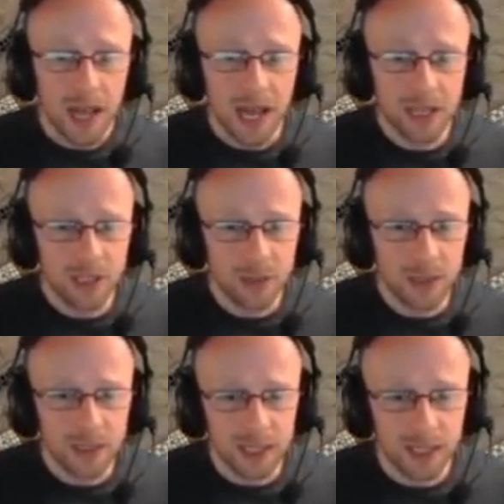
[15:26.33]
As you
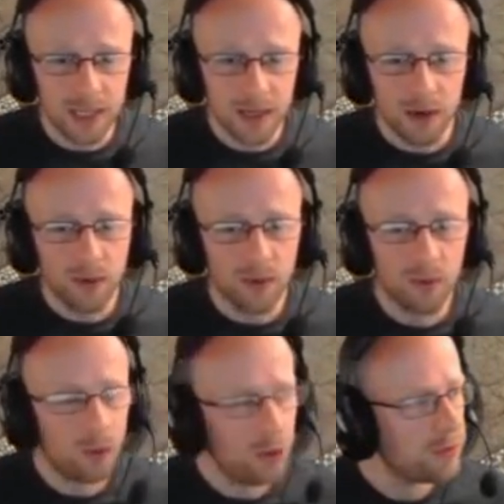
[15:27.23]
see,
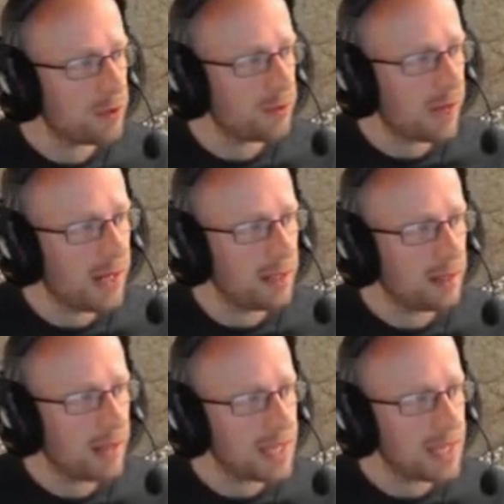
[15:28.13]
rough terrain.